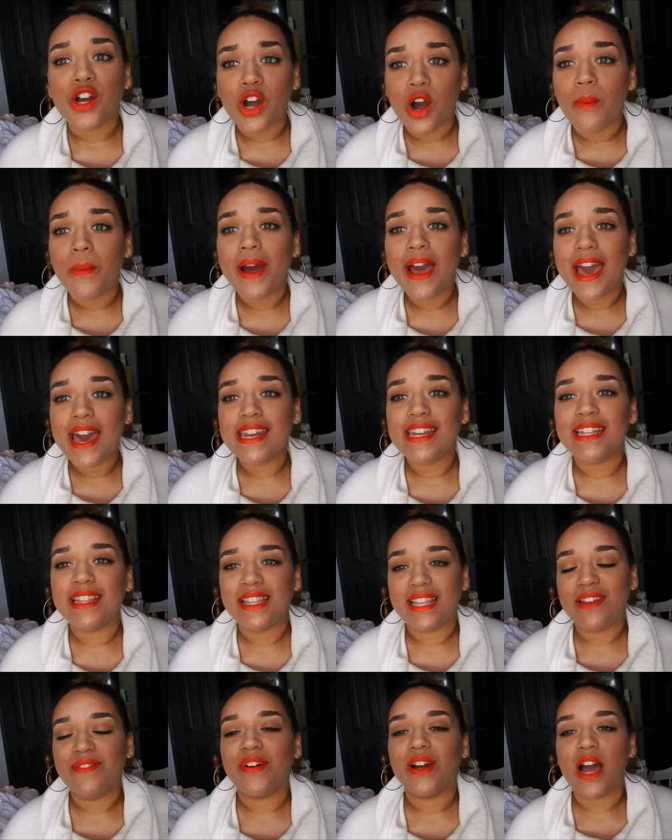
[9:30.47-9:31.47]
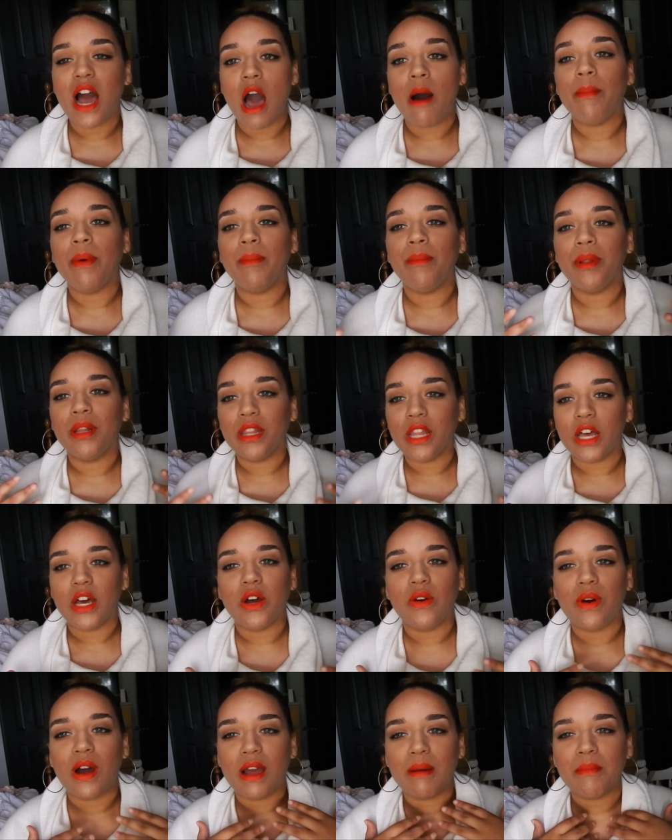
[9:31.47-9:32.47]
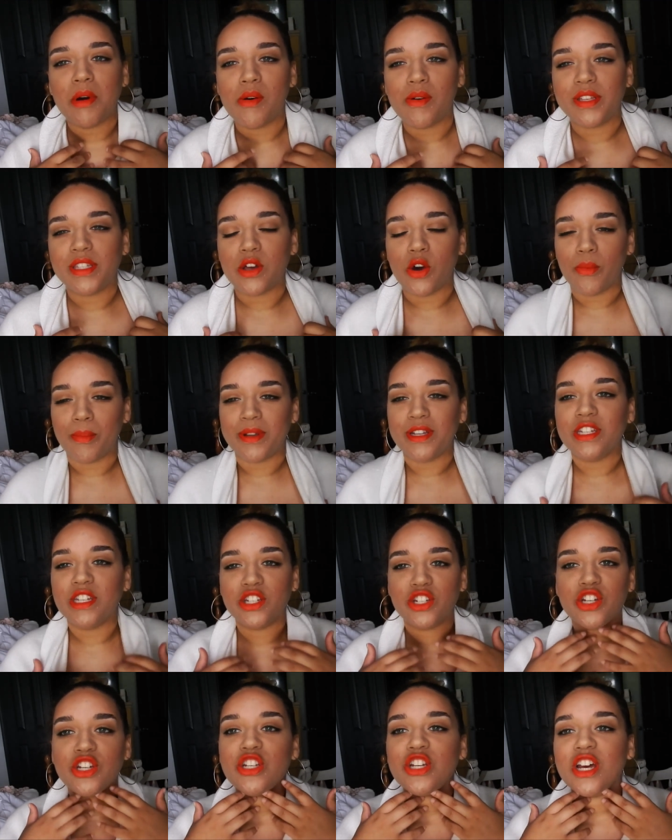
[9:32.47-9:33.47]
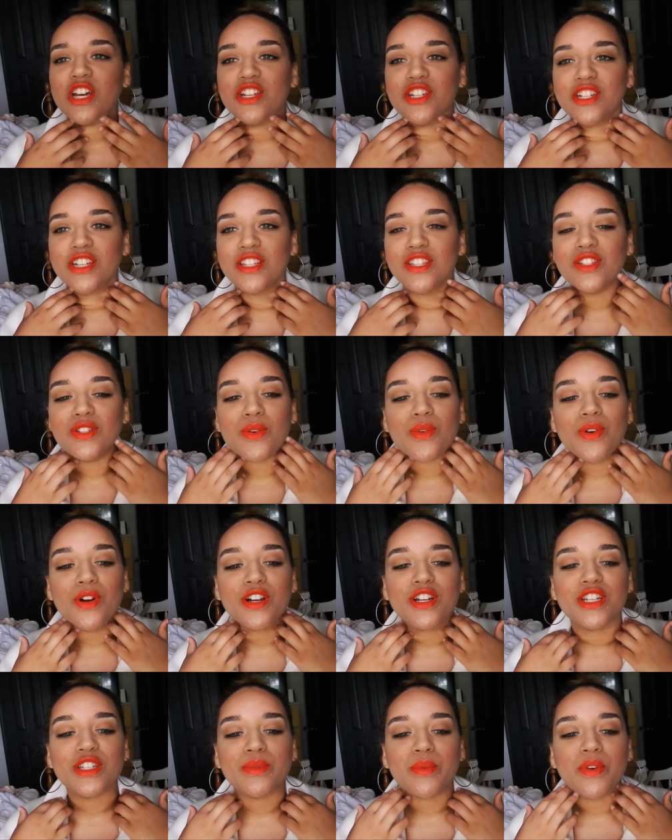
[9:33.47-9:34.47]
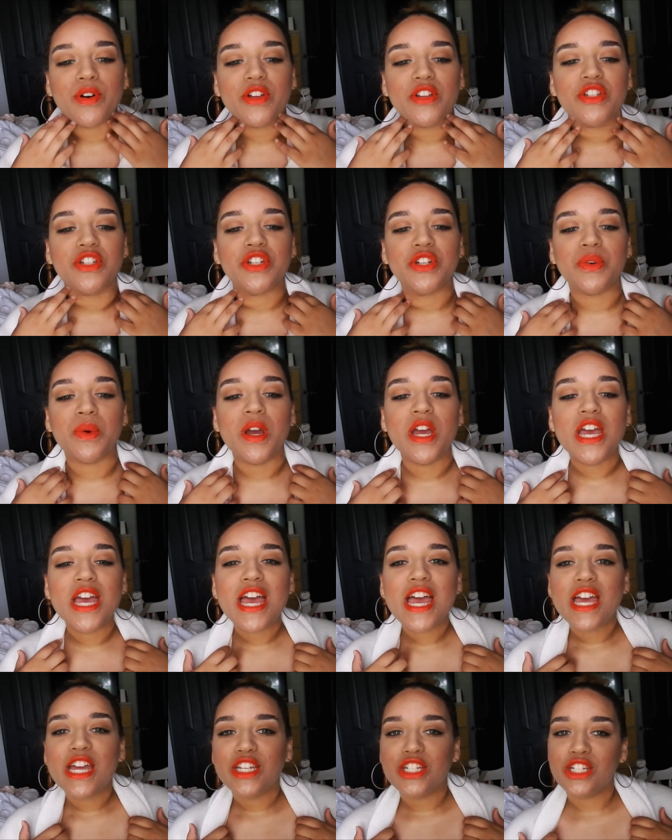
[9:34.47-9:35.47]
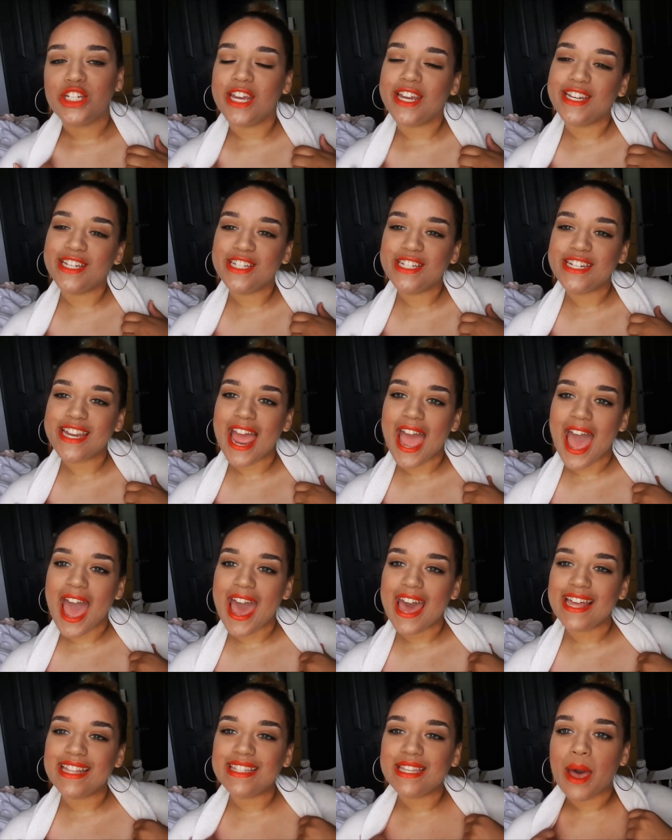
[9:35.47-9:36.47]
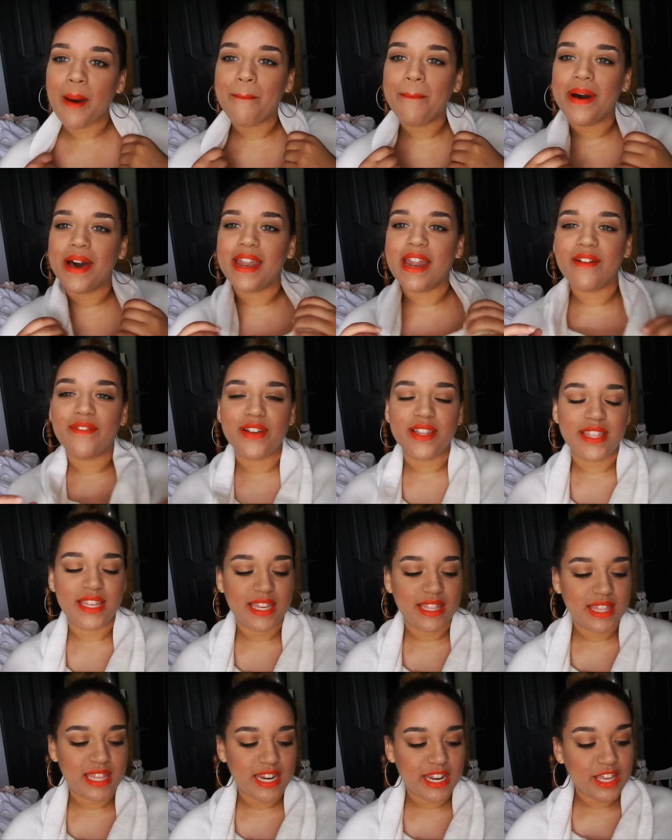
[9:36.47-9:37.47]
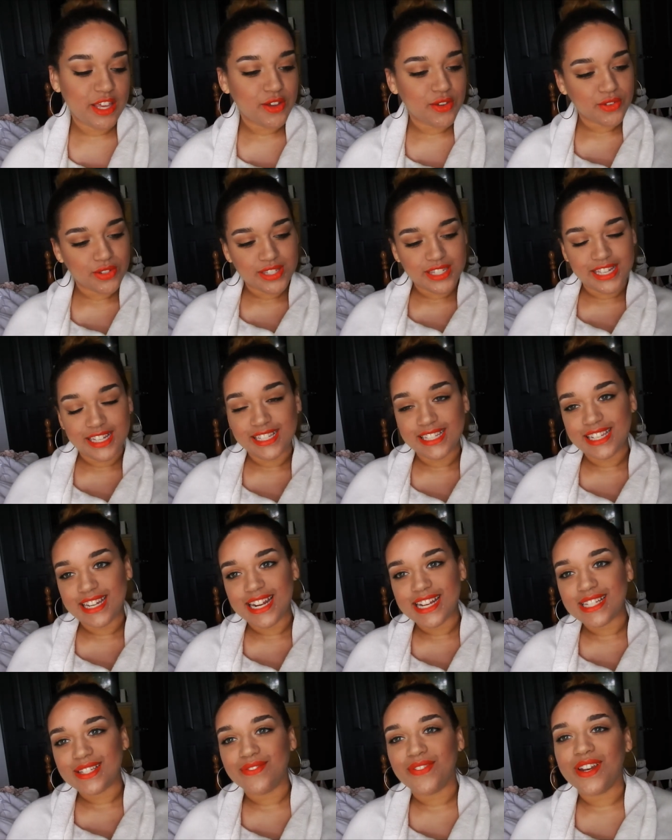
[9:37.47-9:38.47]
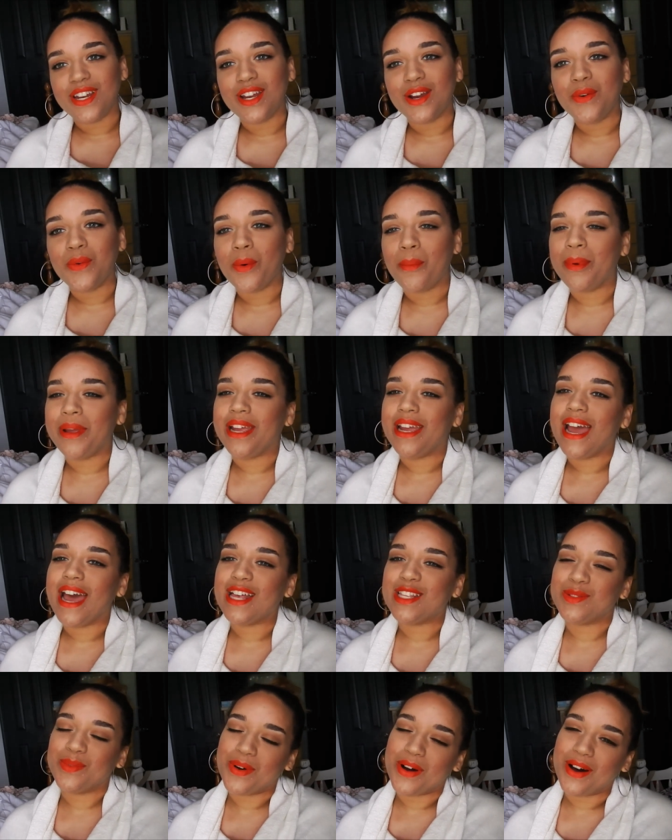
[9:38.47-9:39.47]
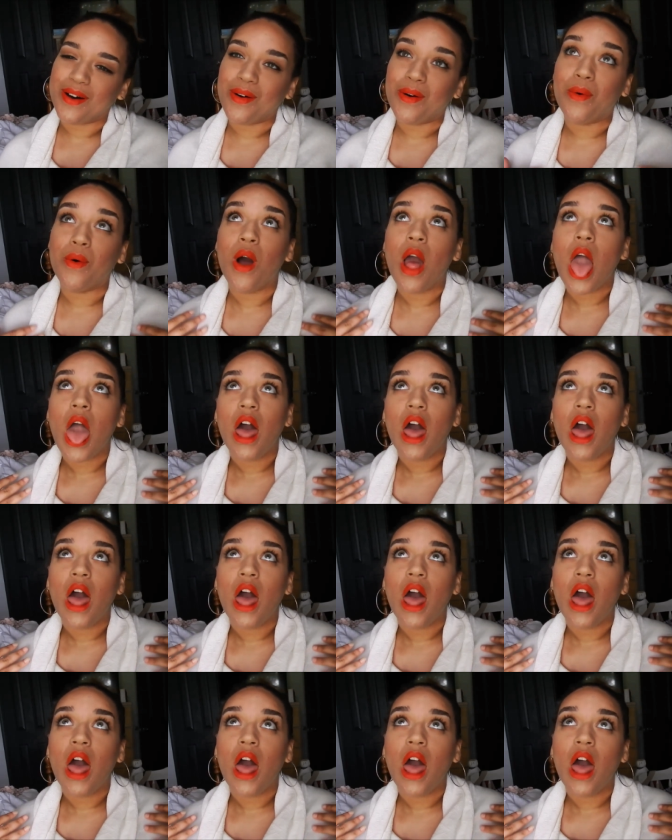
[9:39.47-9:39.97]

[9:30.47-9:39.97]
go ahead and leave a comment below. I'm always open to suggestions or just want to chit-chat, but everything that I use in today's video will be as well